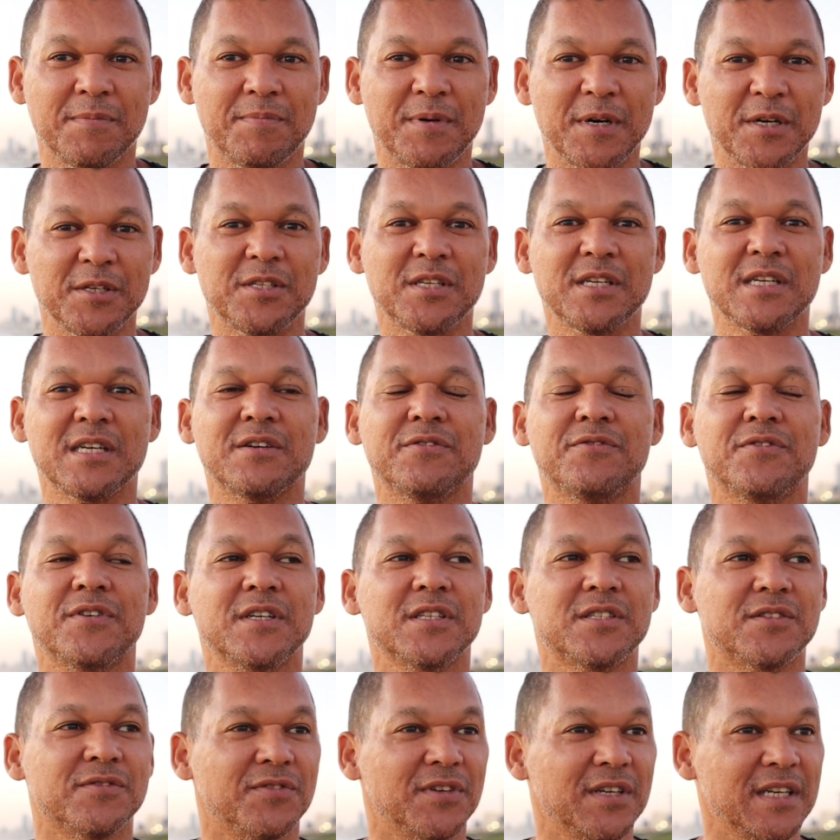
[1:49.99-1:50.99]
posting her
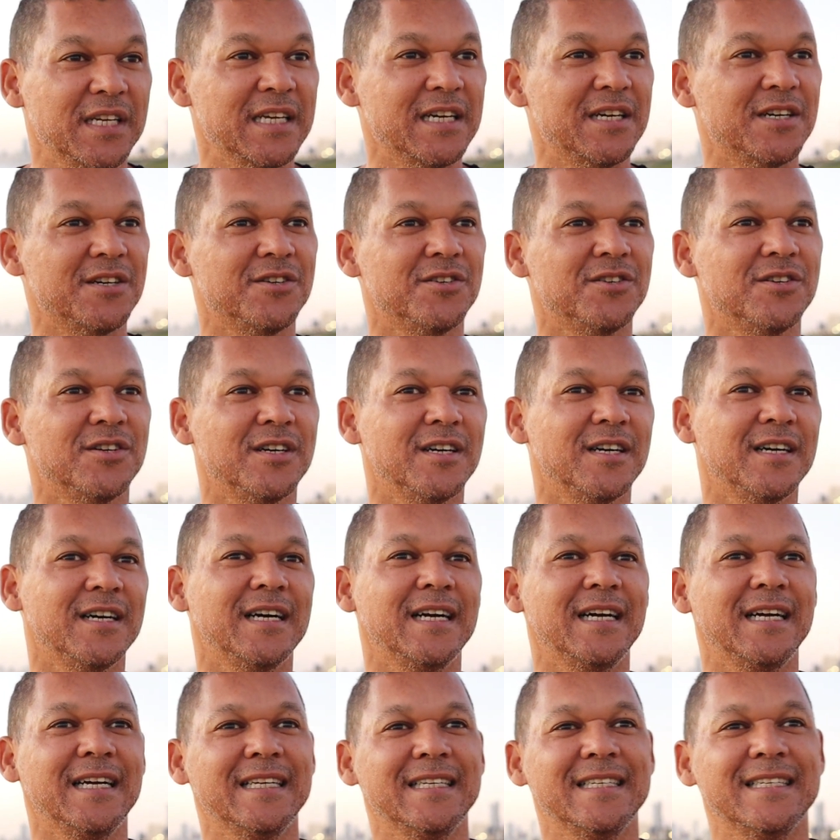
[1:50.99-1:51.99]
first video,
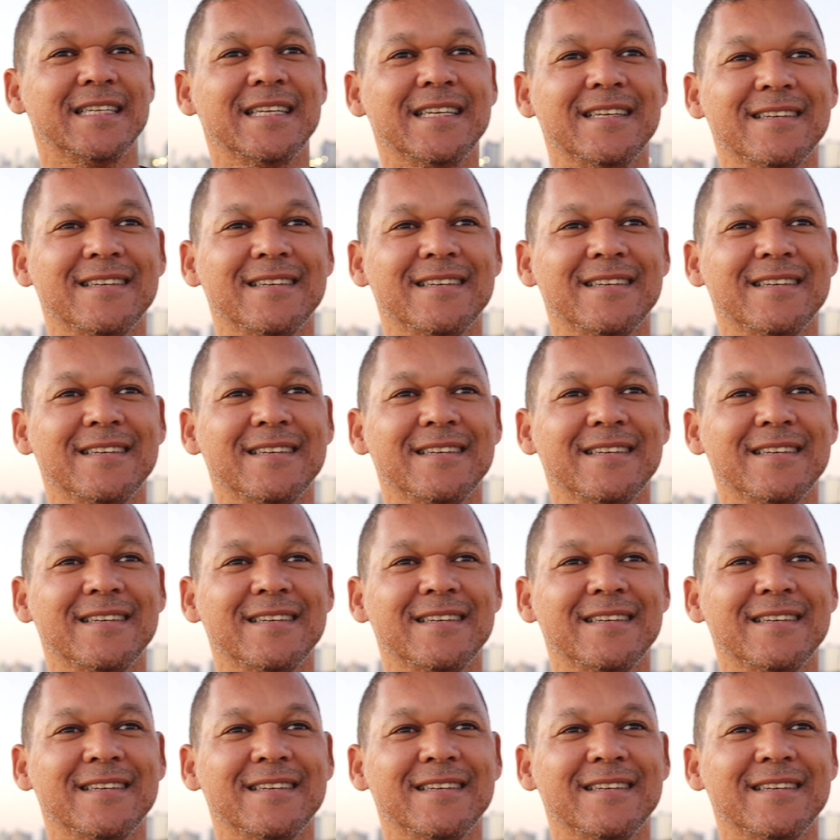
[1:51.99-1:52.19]
and